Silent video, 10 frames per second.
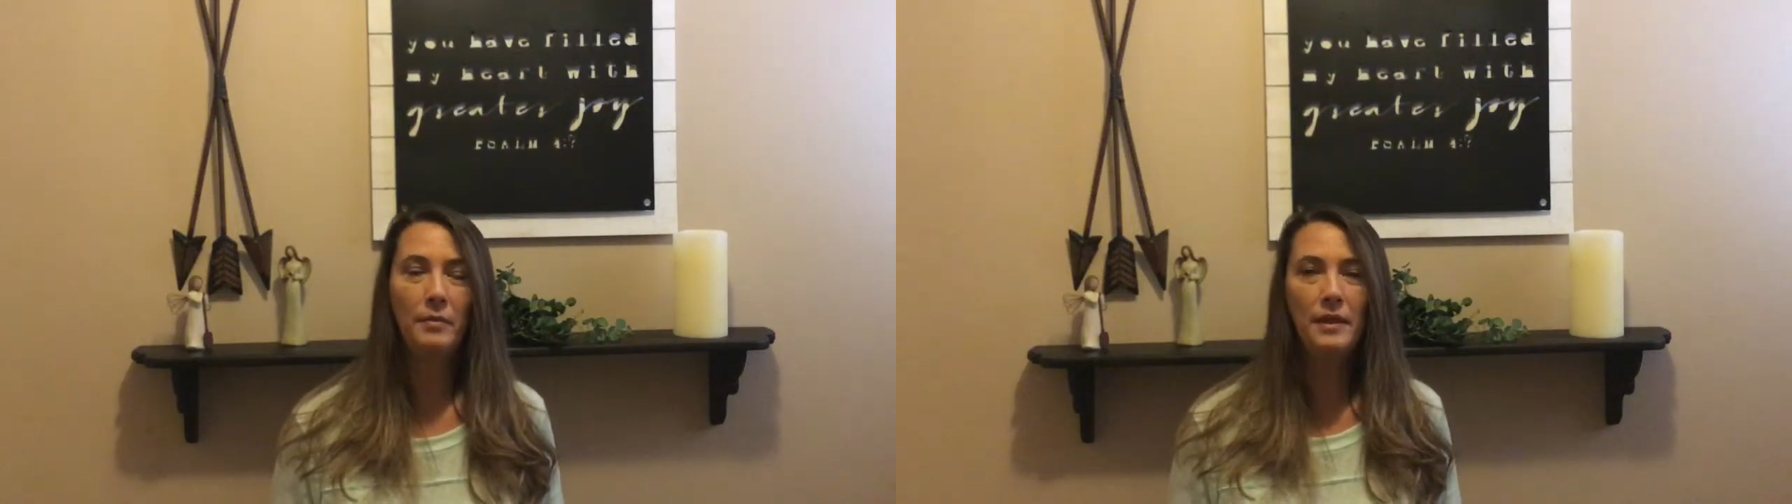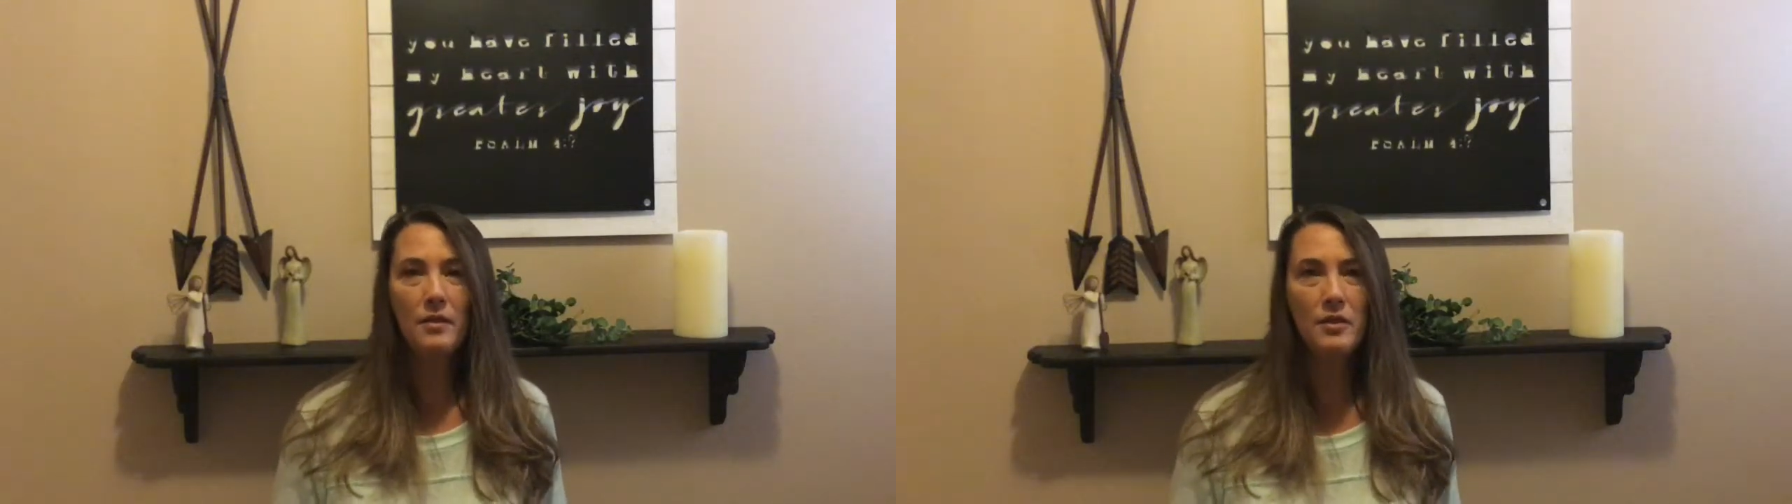
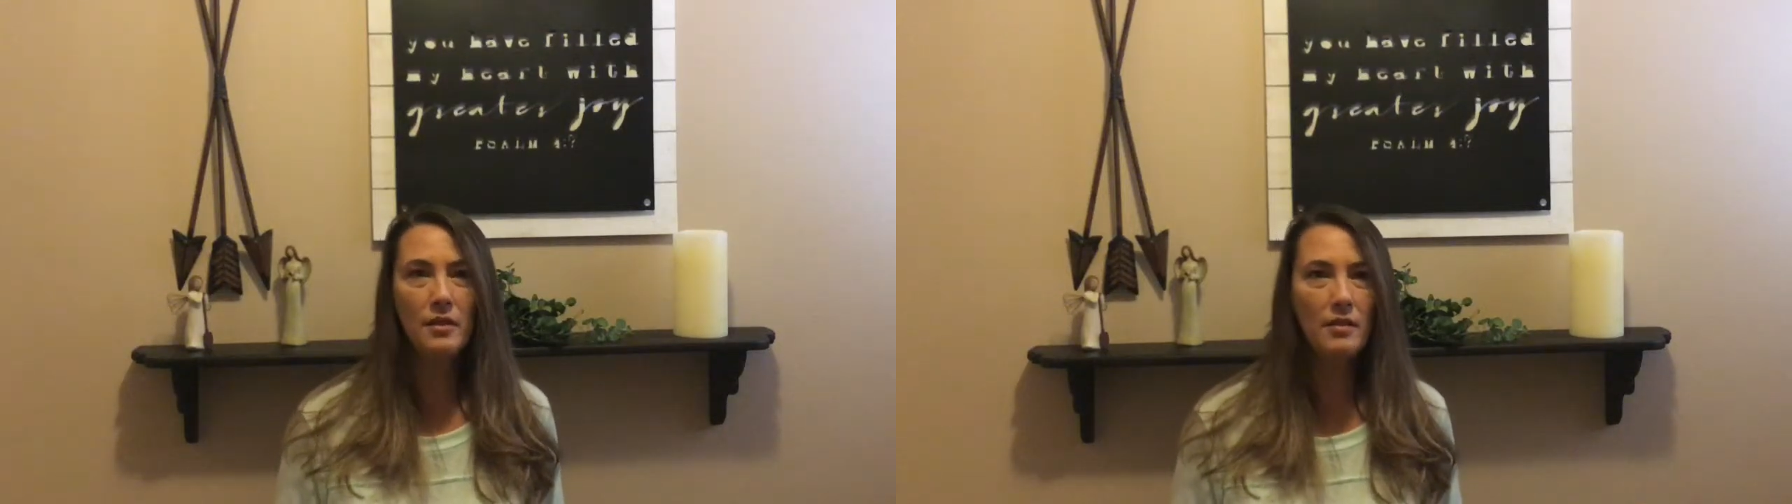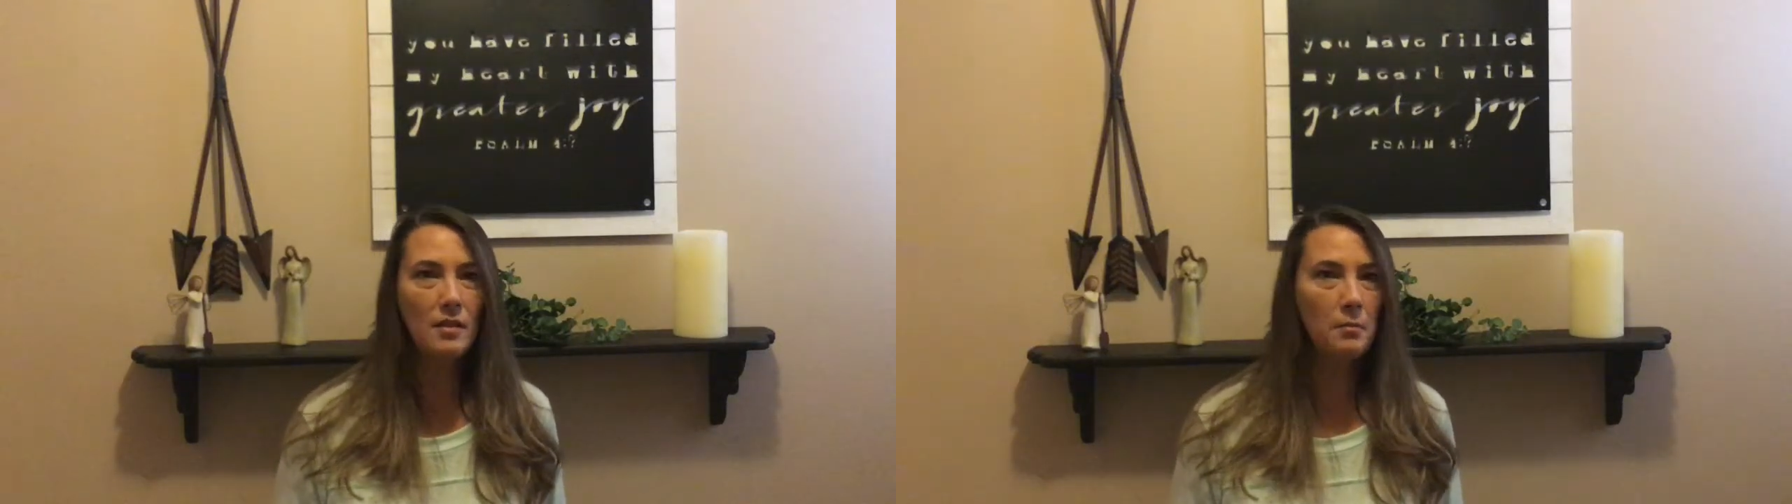but there's
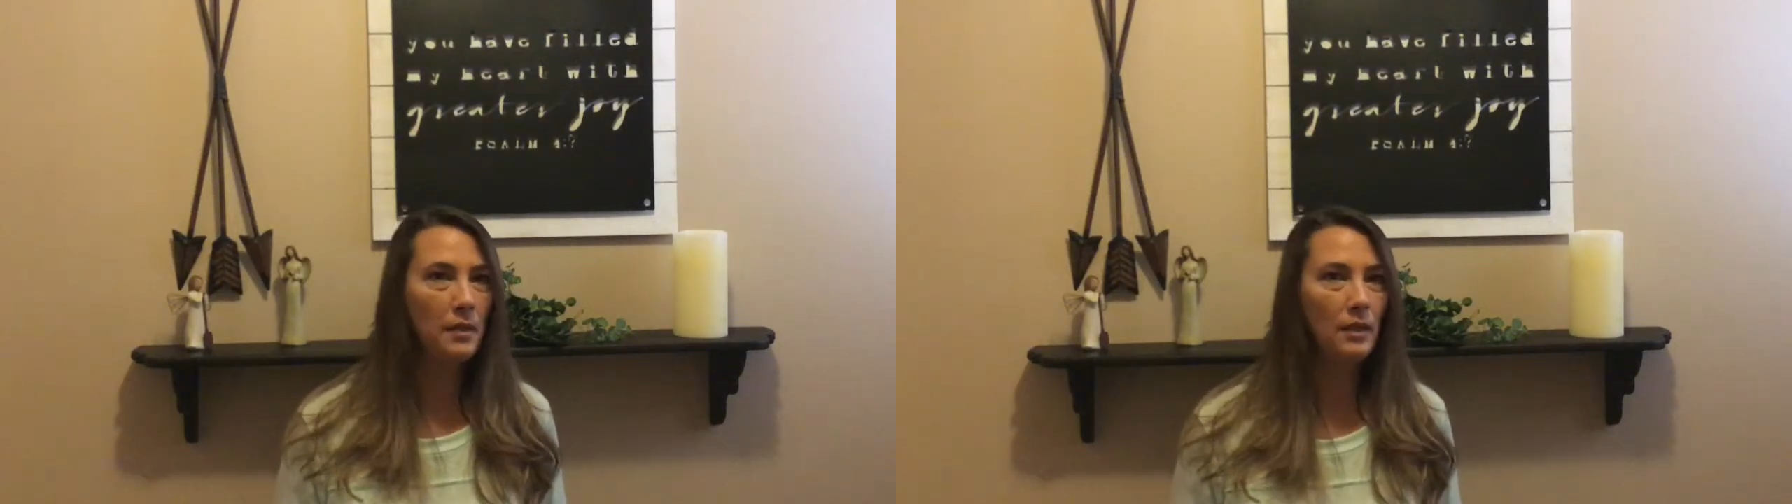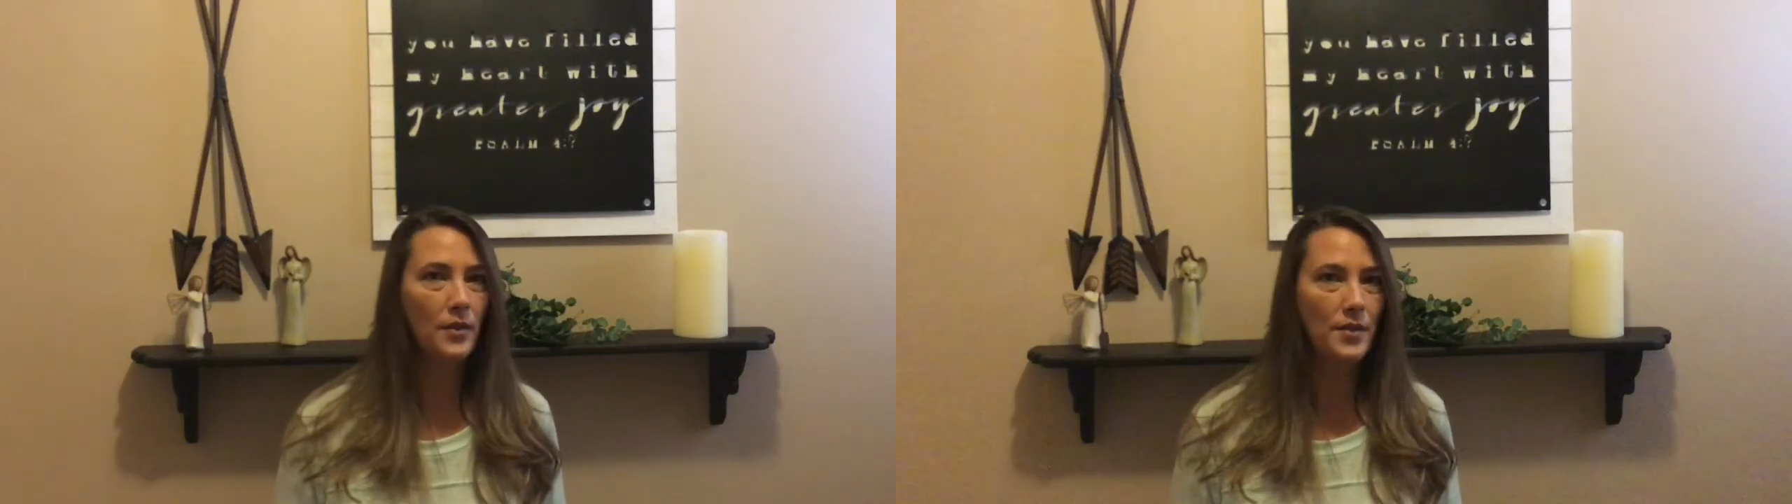still some
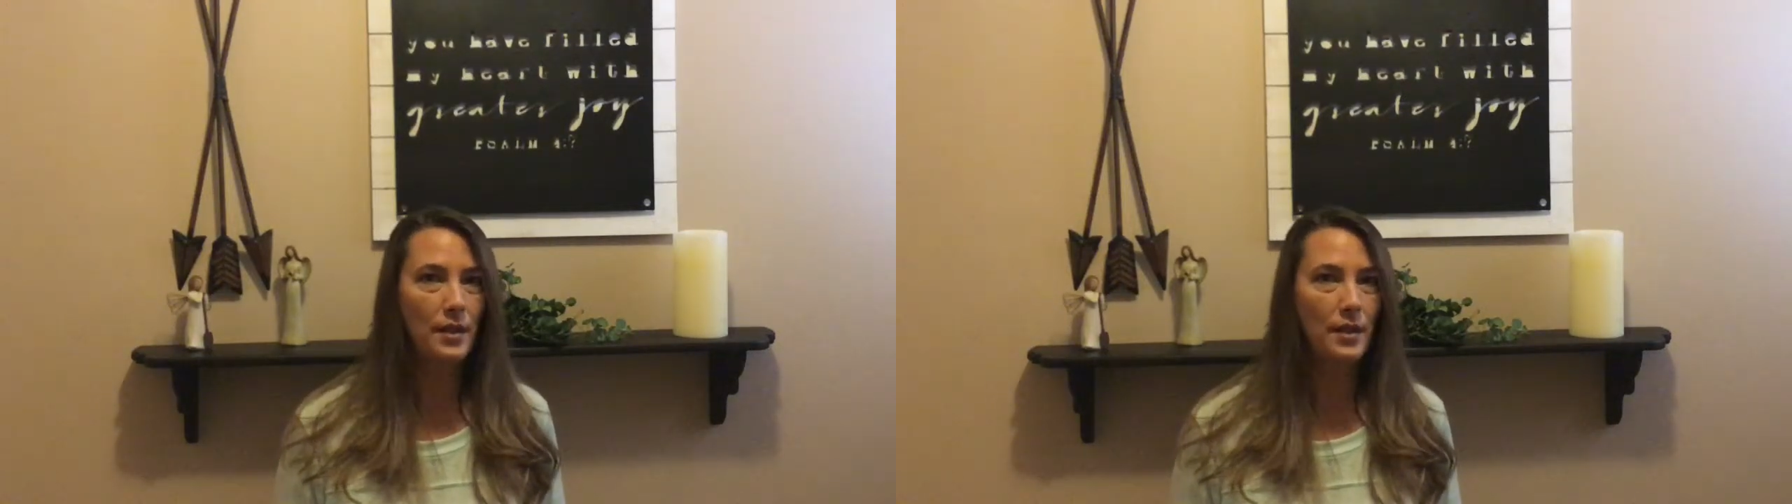meals